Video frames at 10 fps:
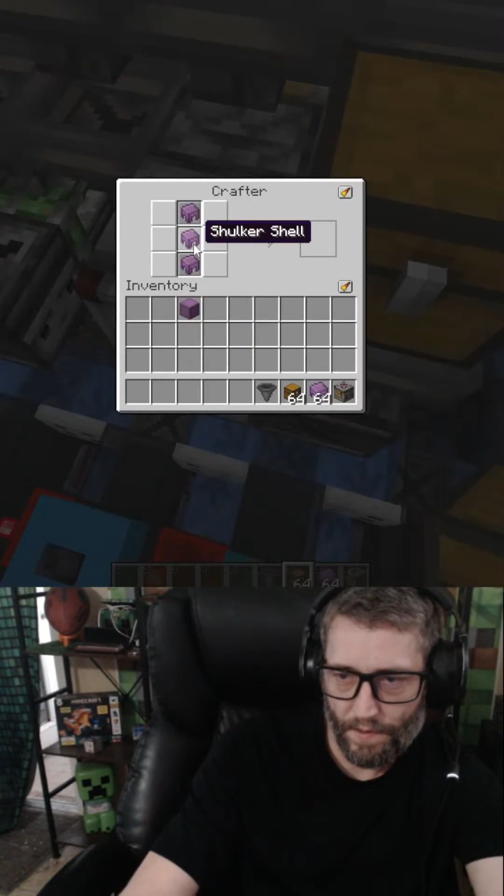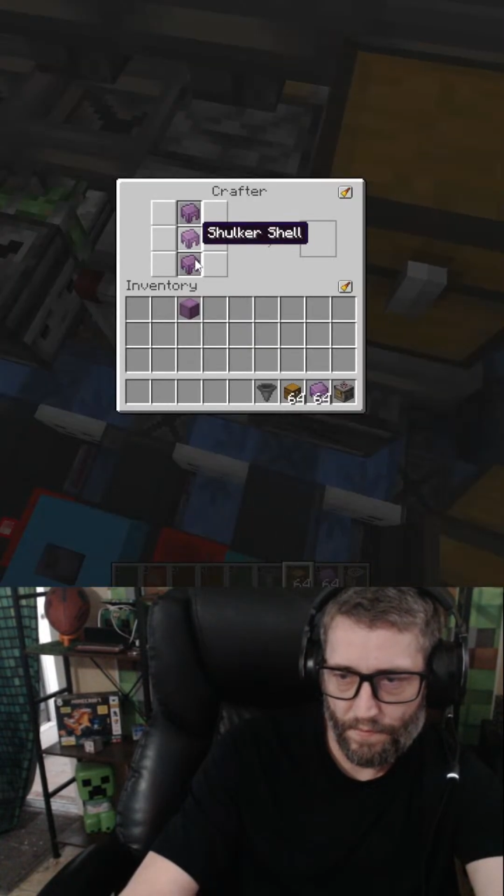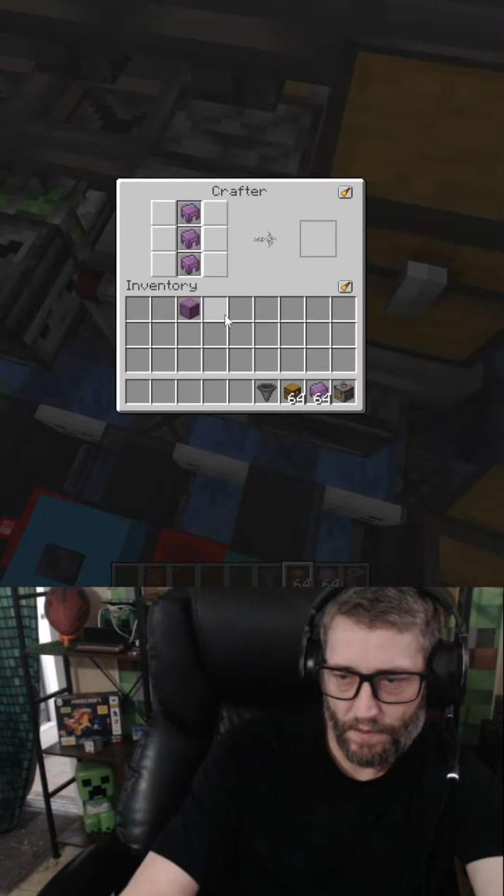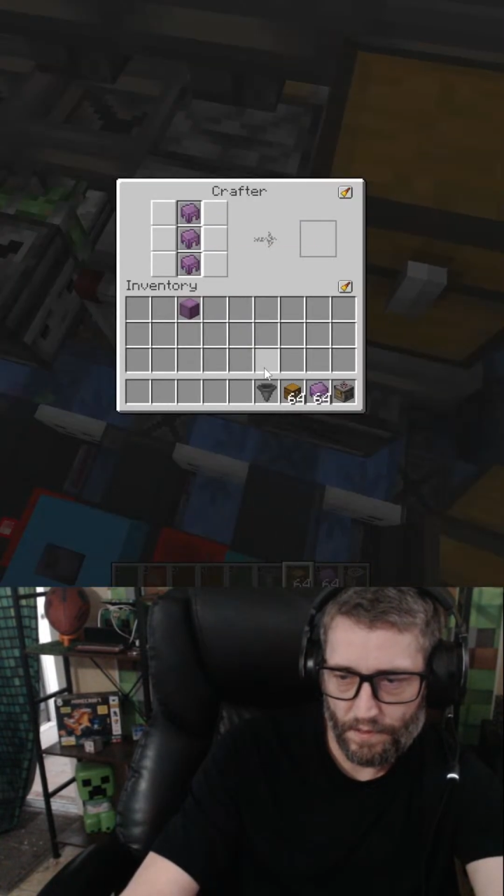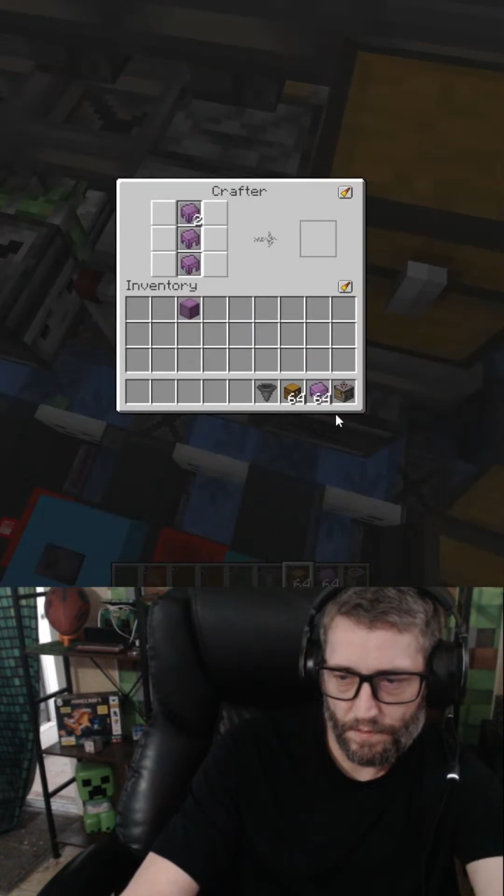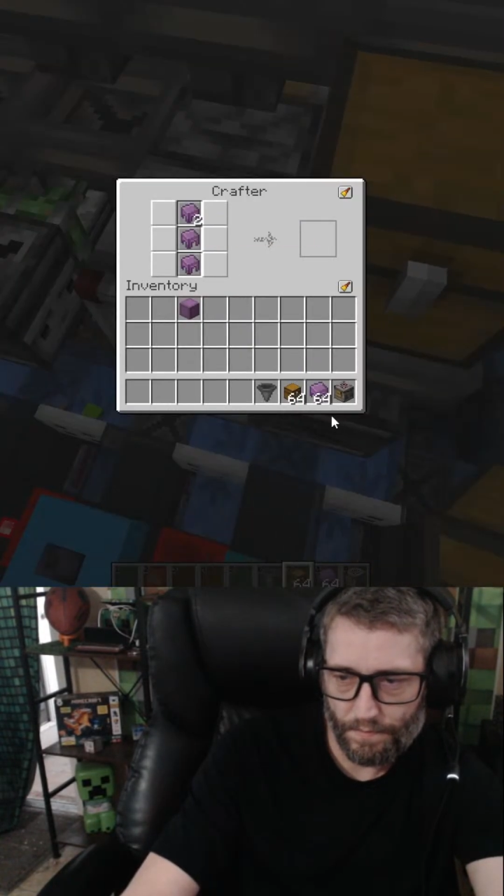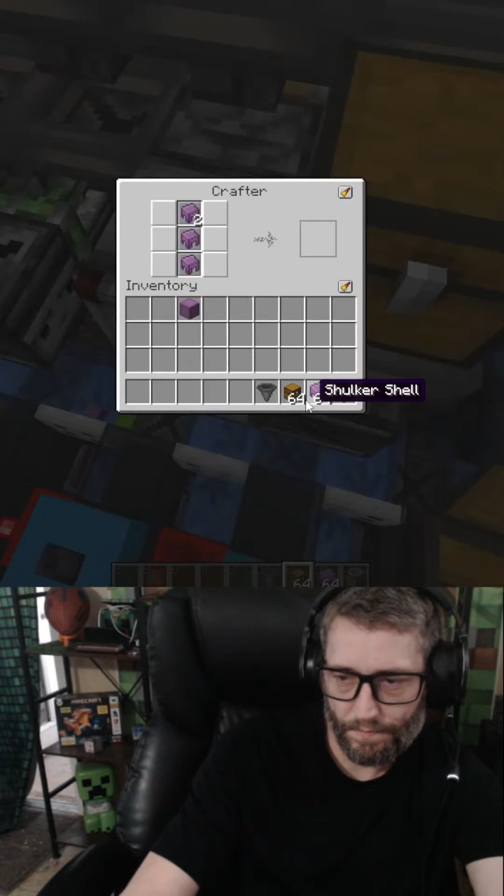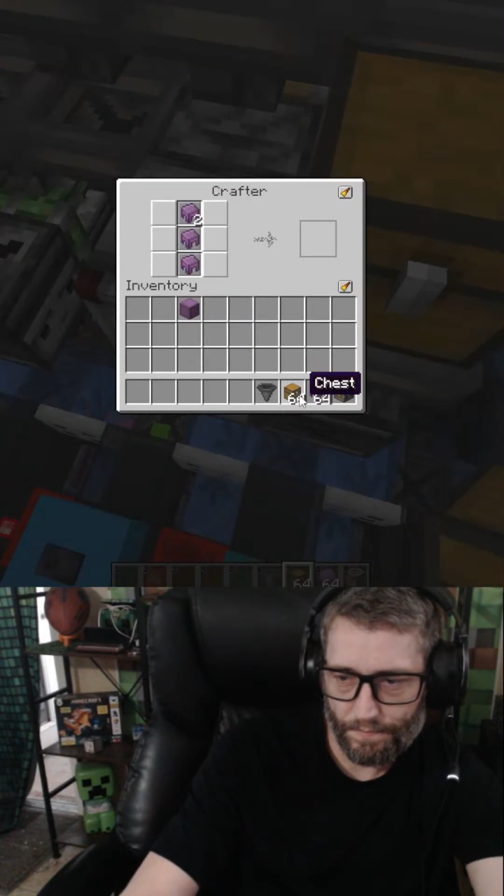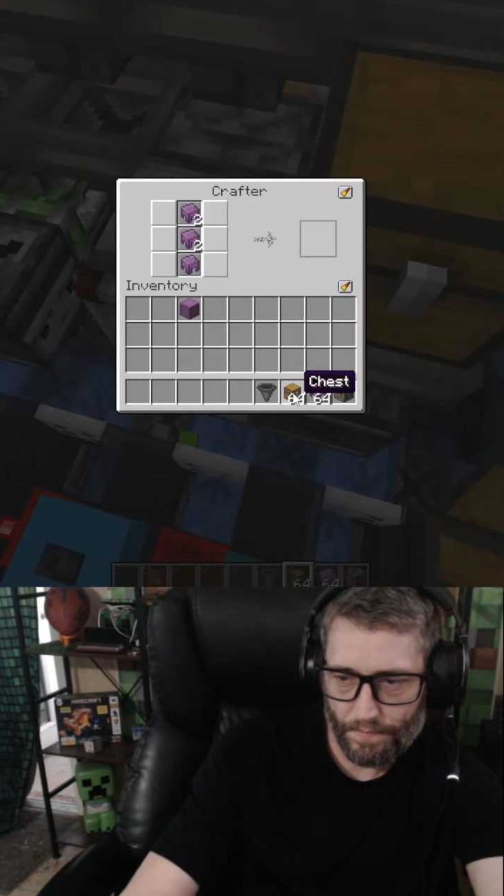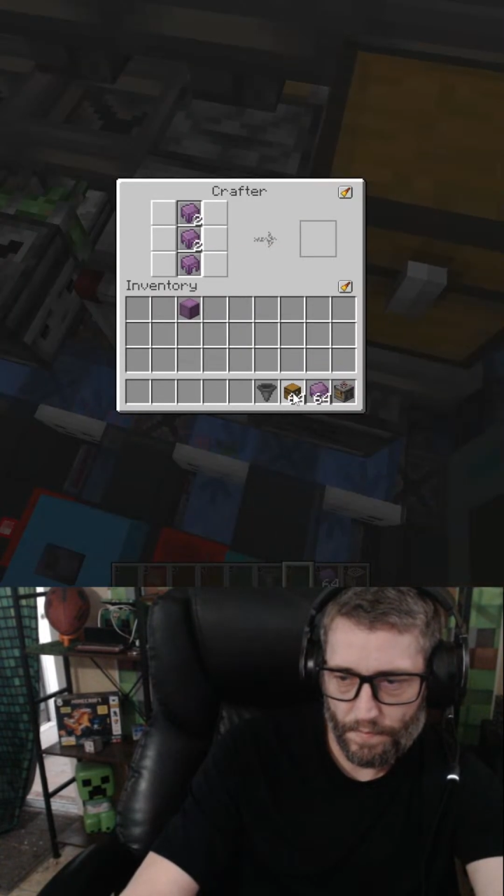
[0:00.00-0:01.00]
first.
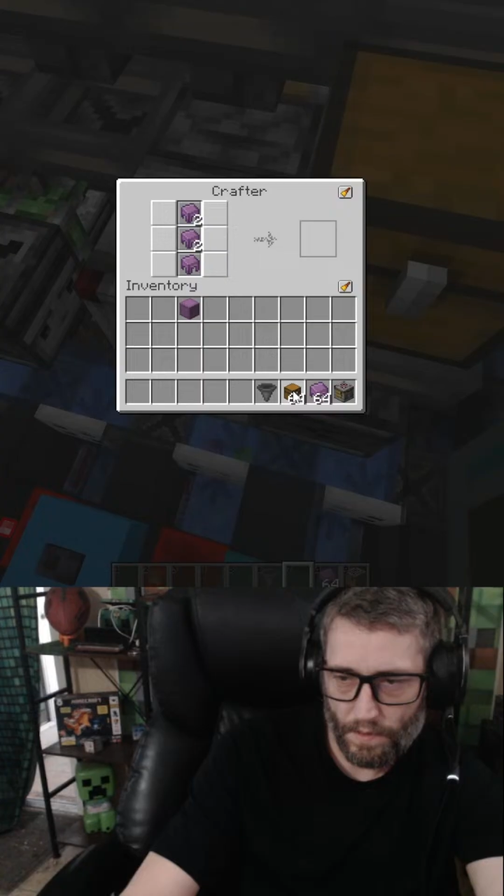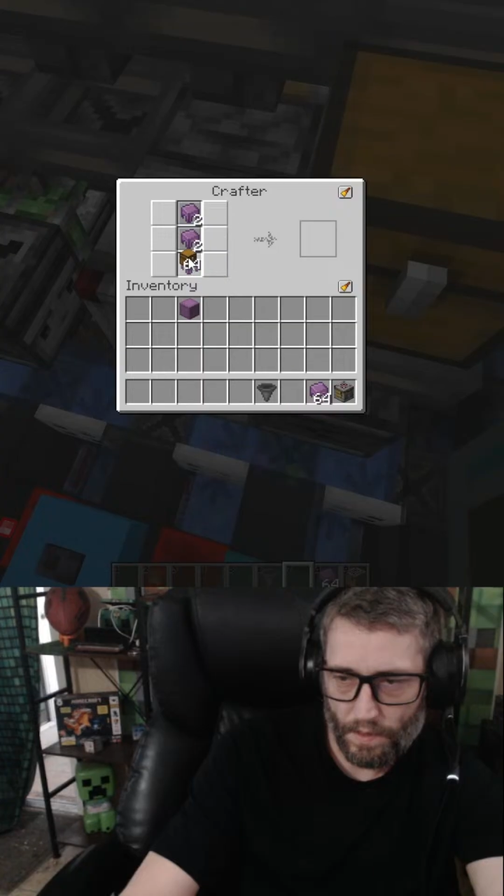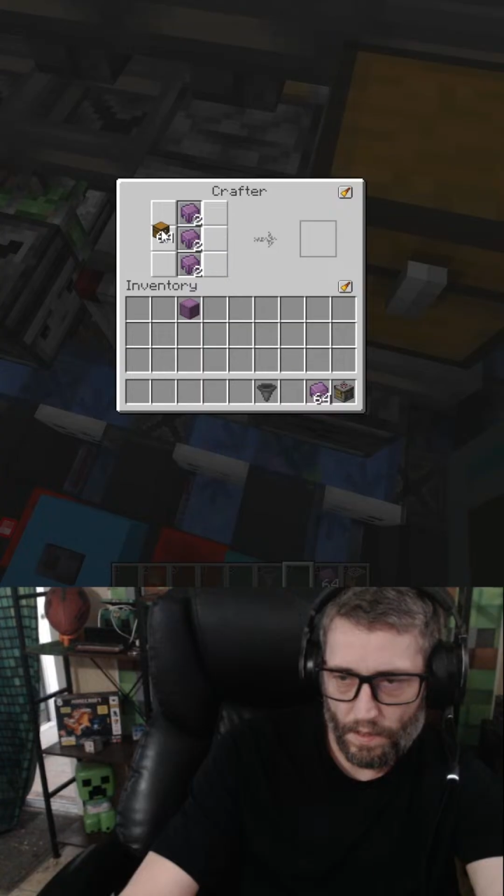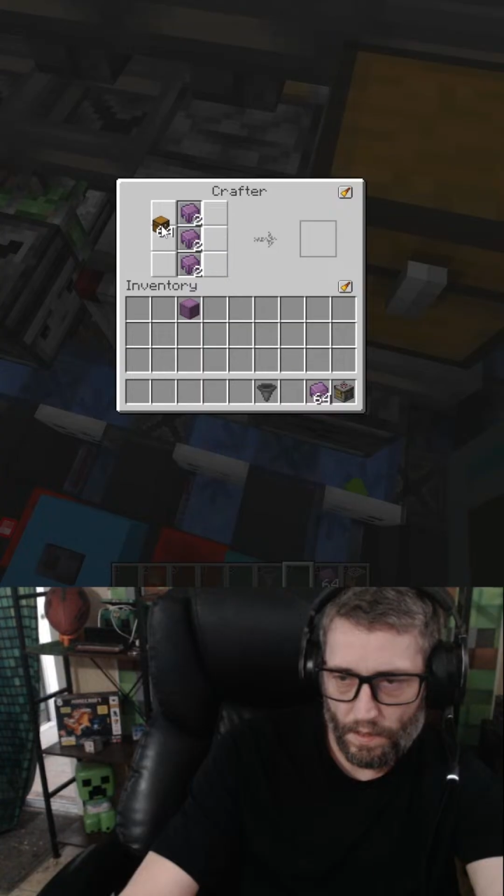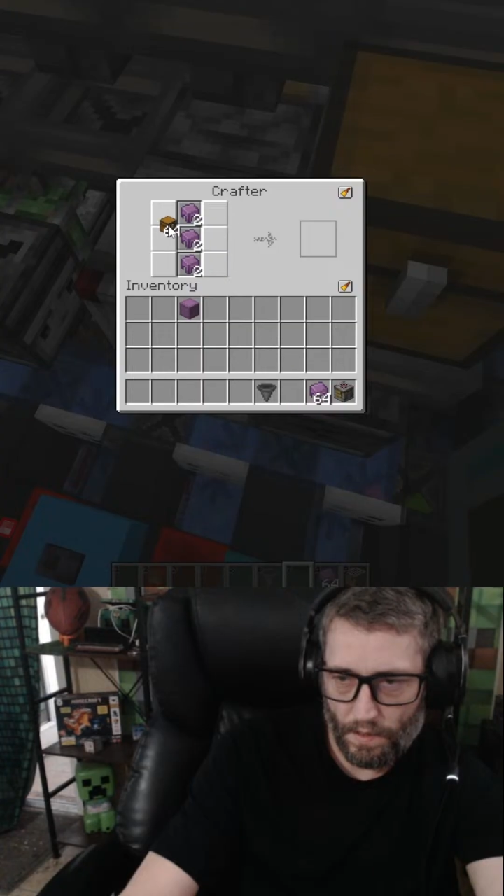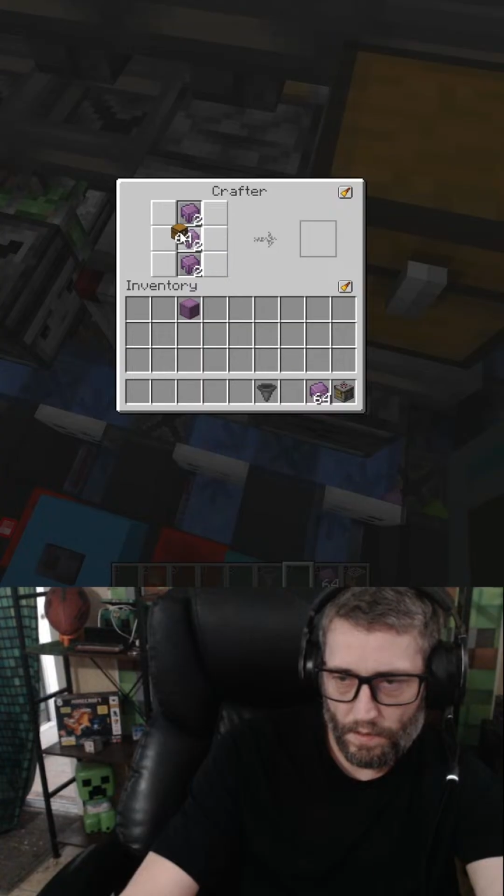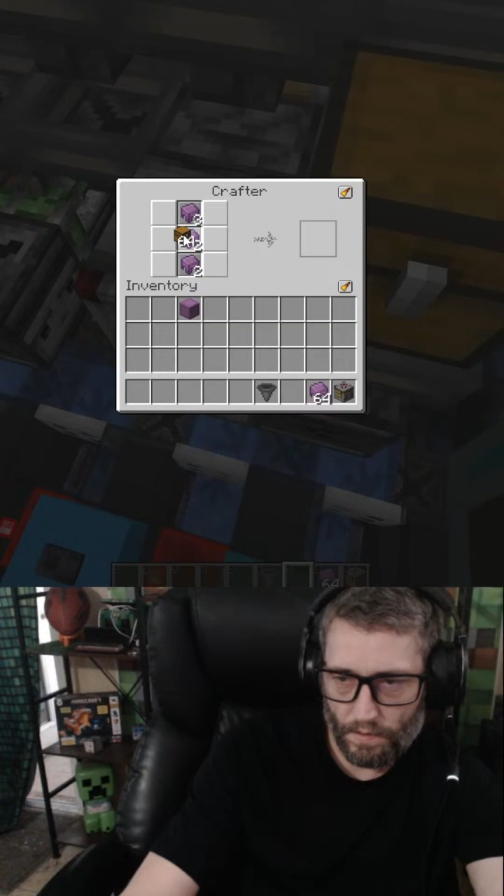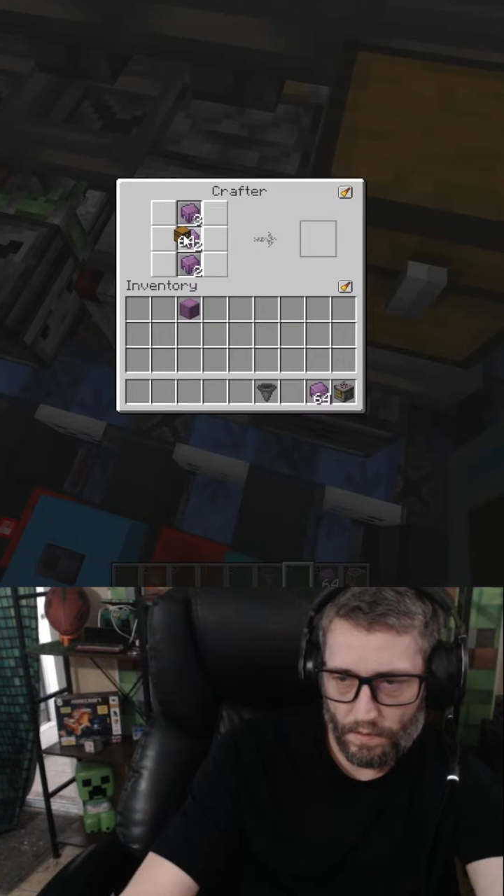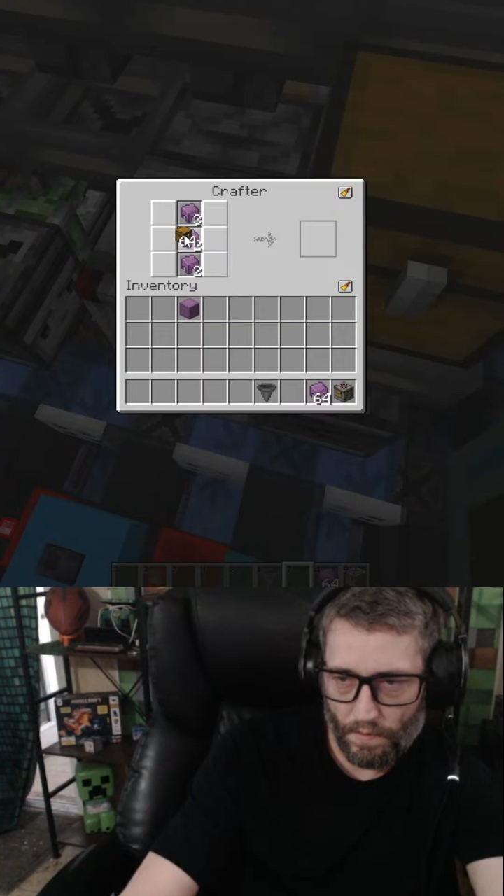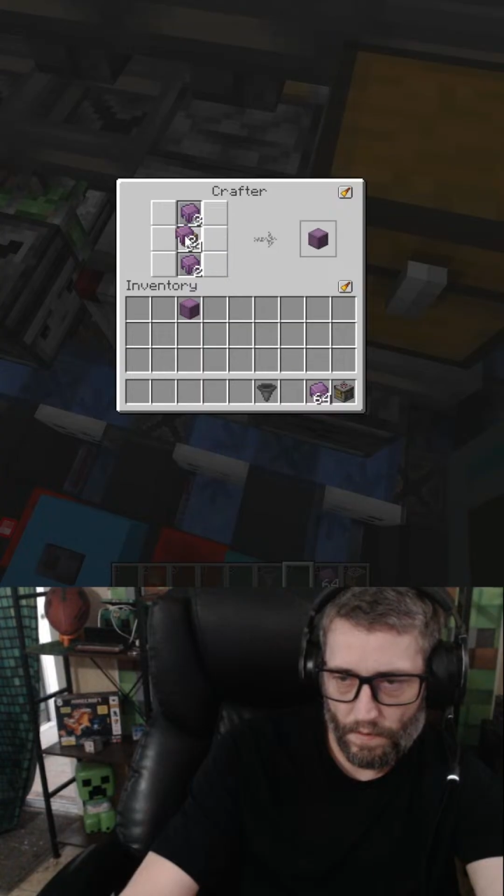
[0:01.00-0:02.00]

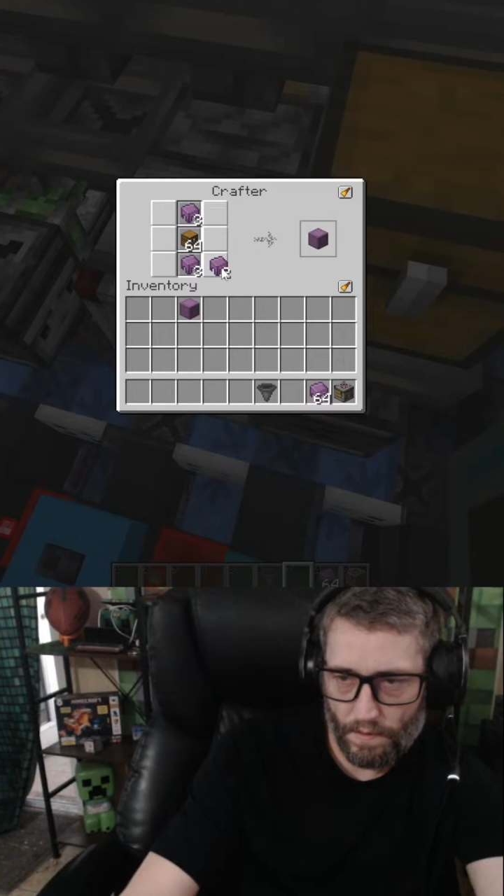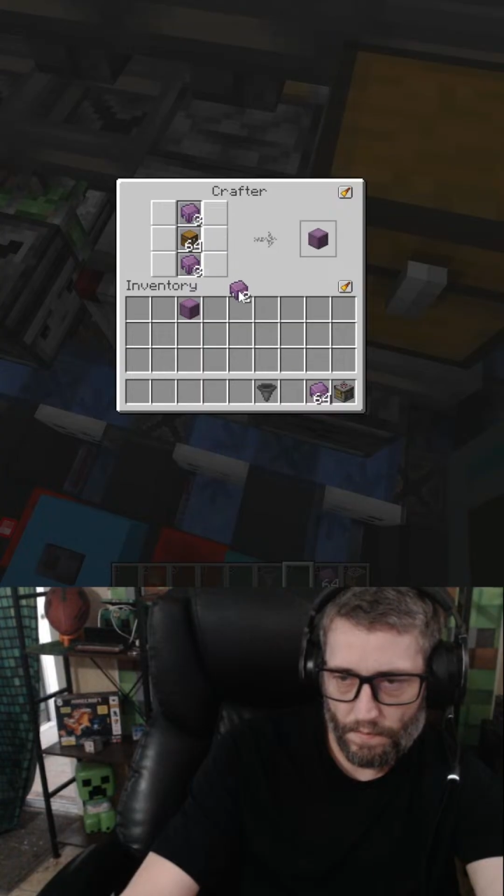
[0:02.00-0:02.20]
Alright.